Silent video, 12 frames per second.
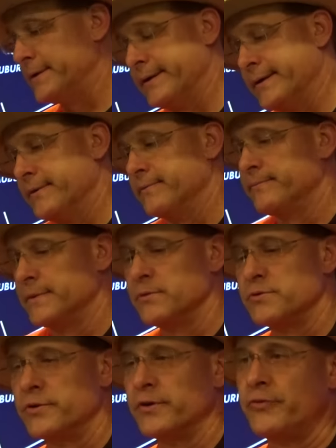you know, it
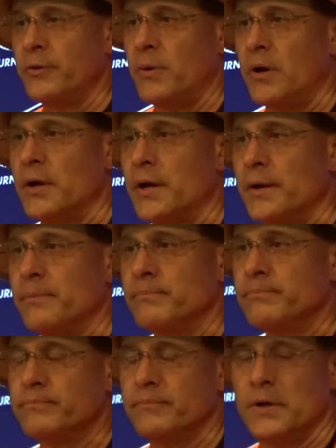was real football today,
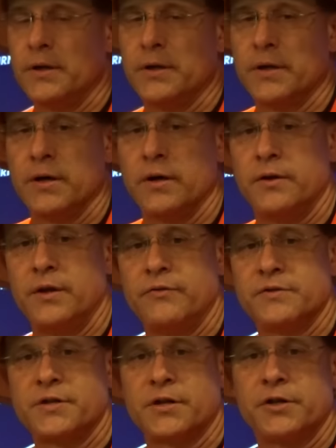and uh,
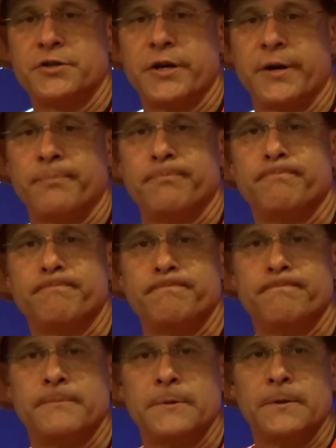defense did a good job.
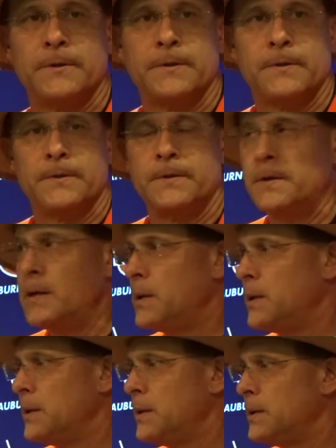Yes, this might
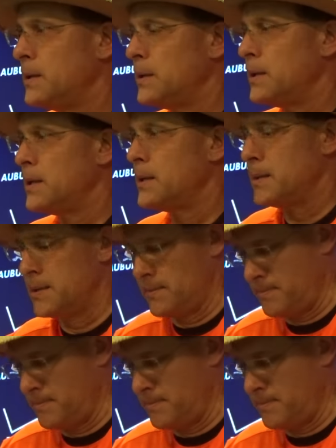sound like a crazy question,